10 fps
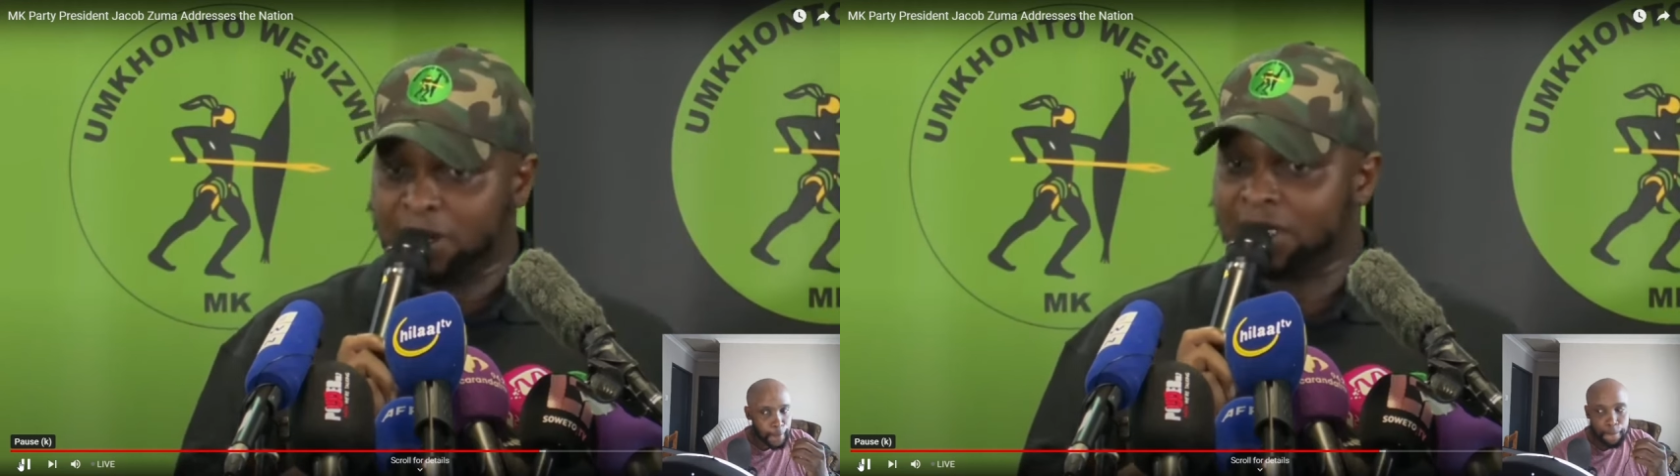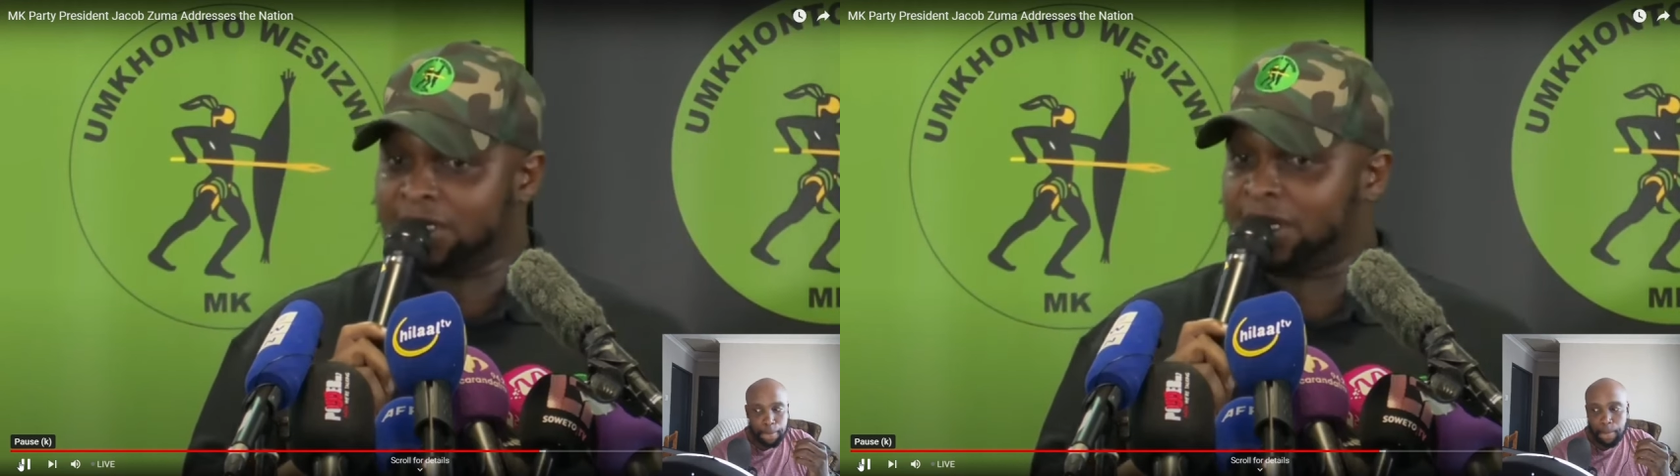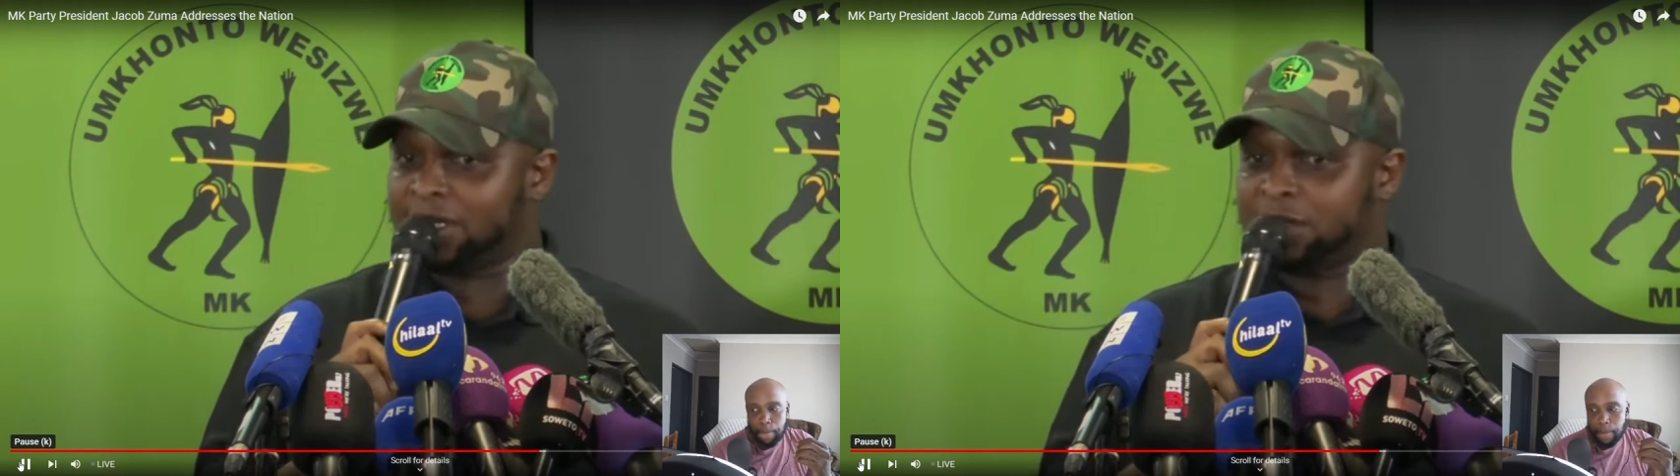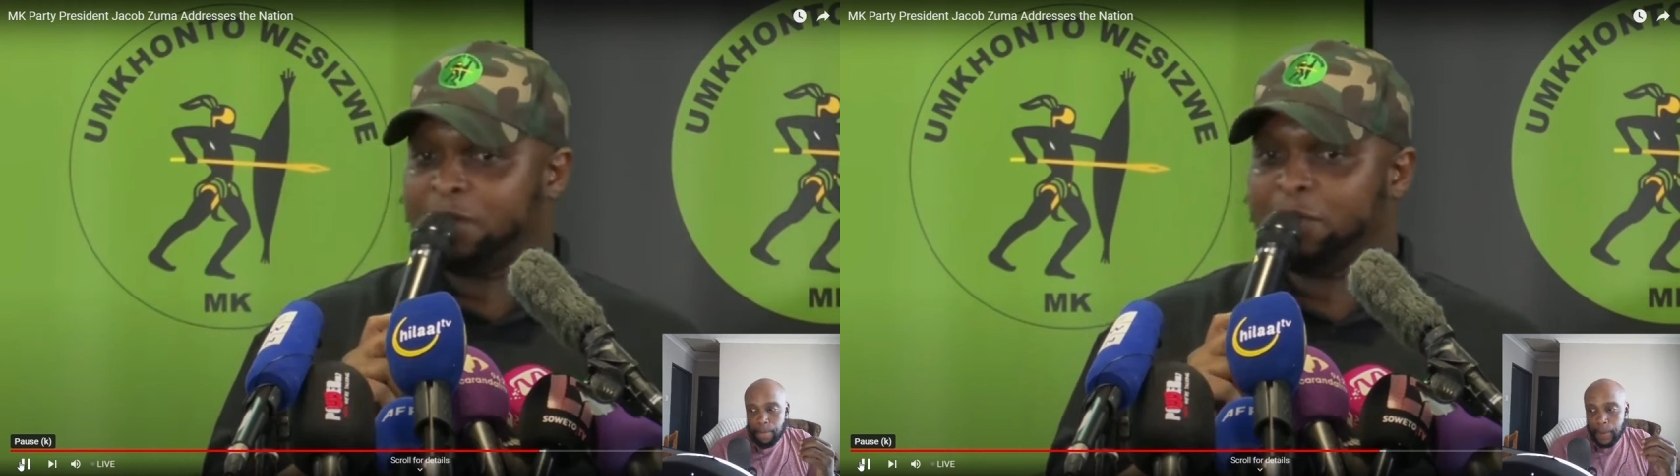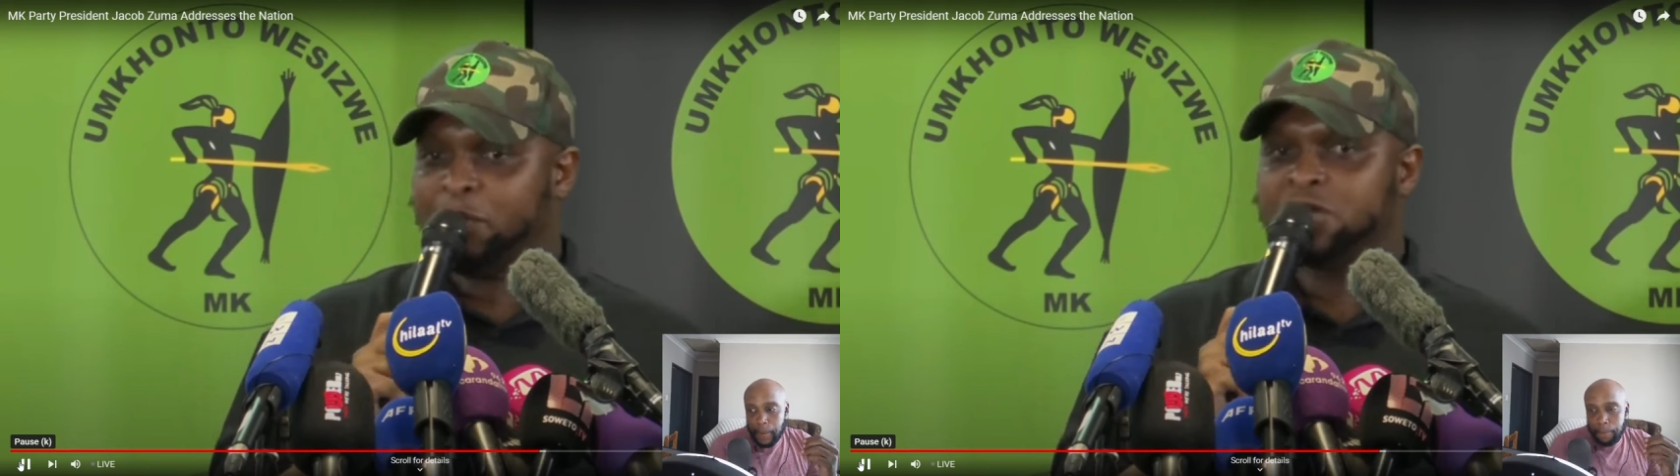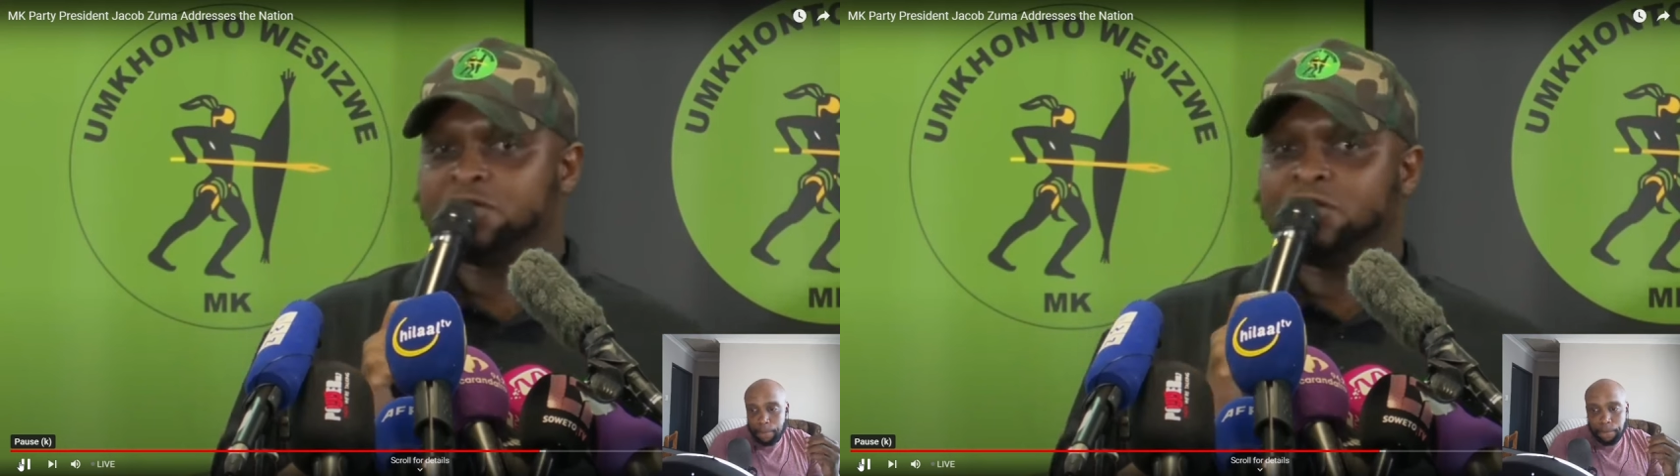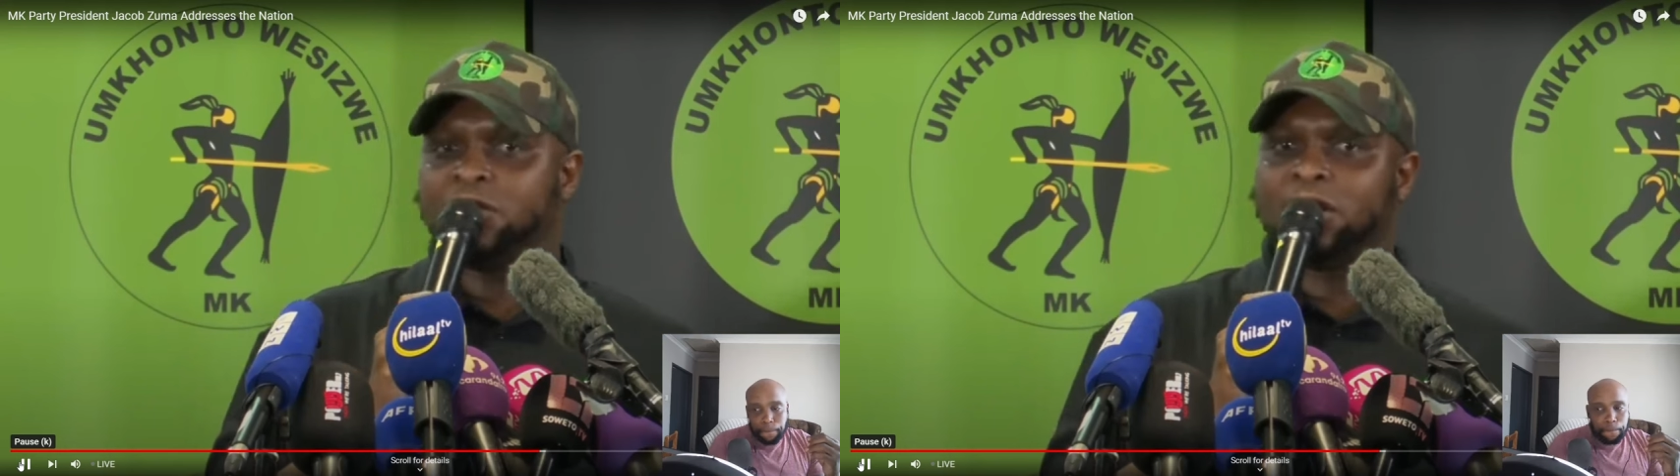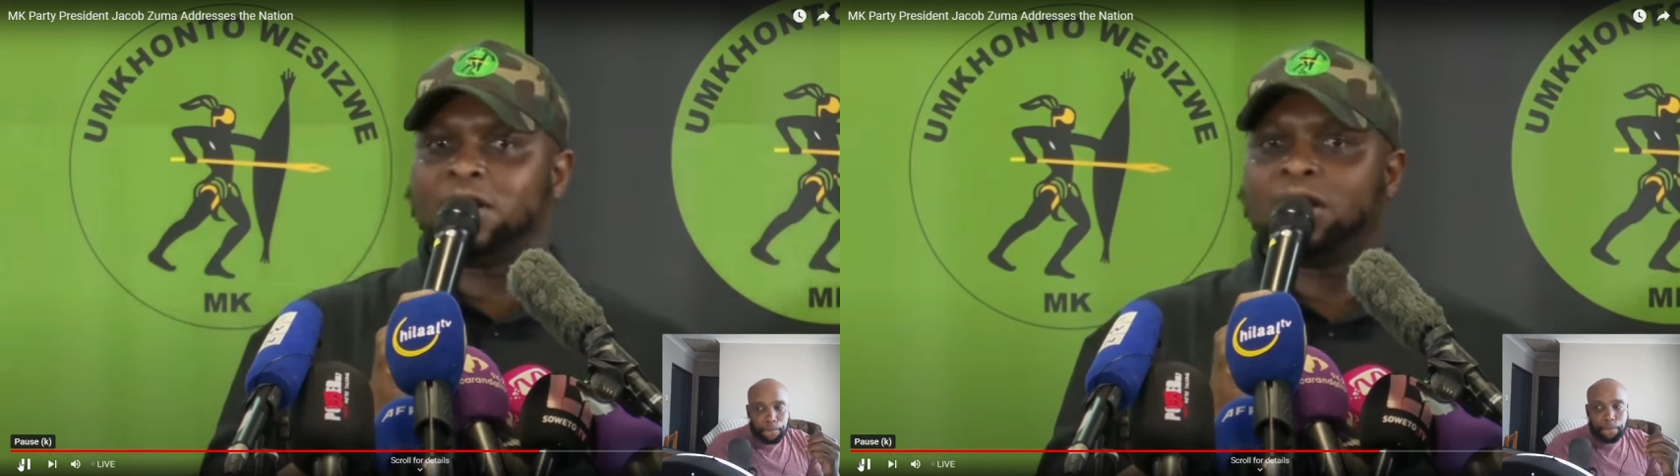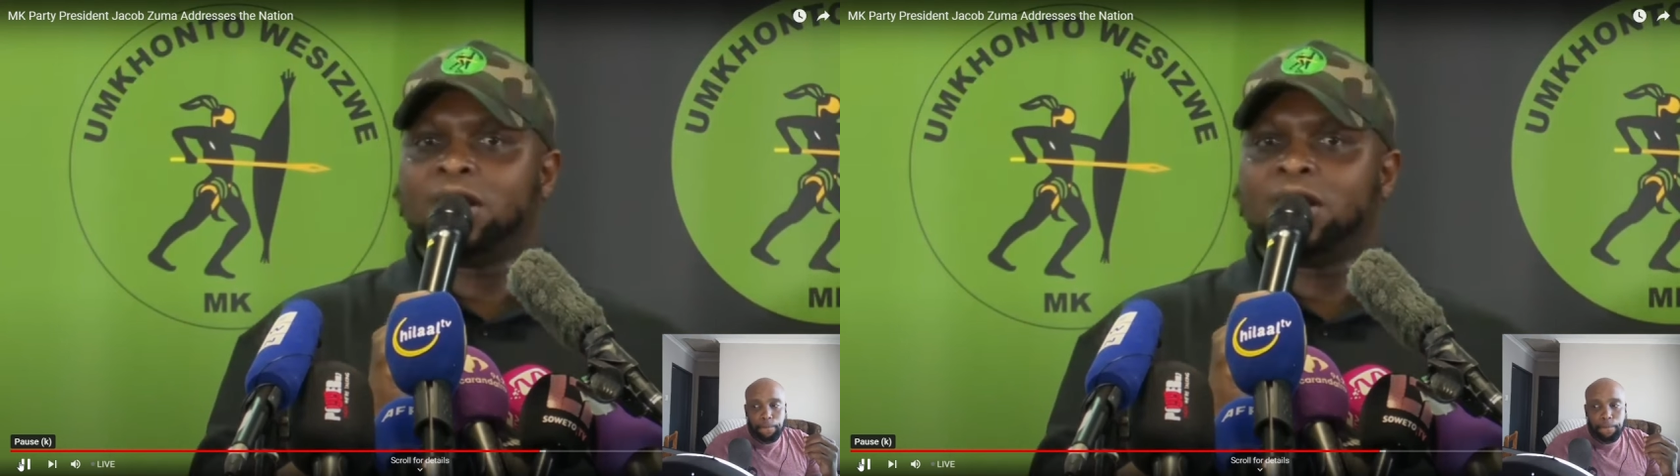Party is a purposeful